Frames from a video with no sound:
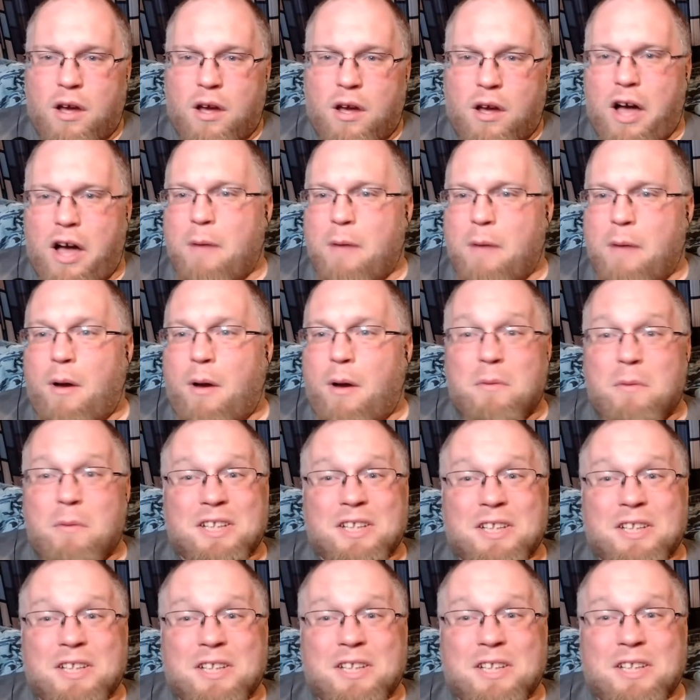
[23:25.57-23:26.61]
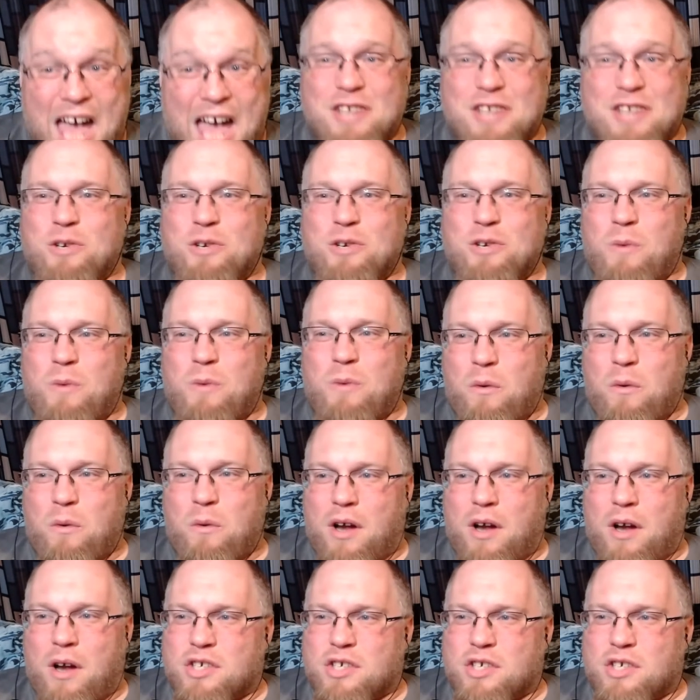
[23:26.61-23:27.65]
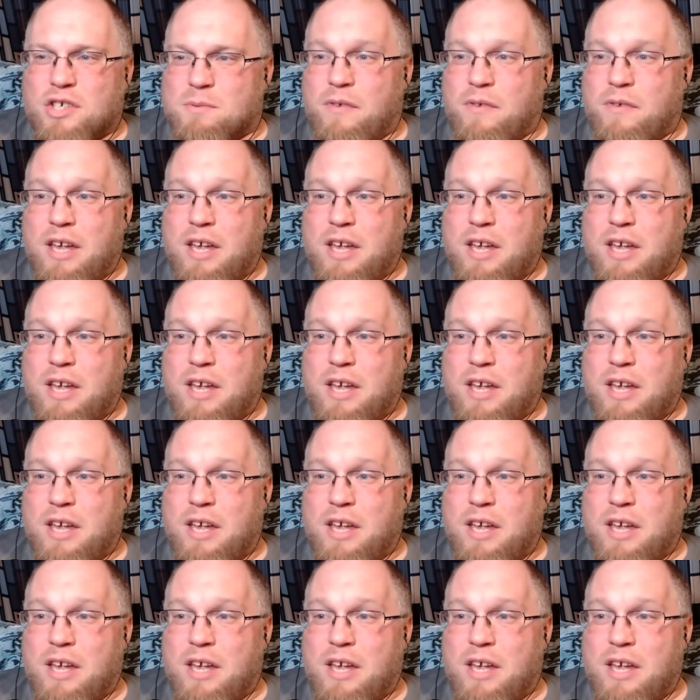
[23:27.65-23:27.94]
I'm glad you want to watch this movie.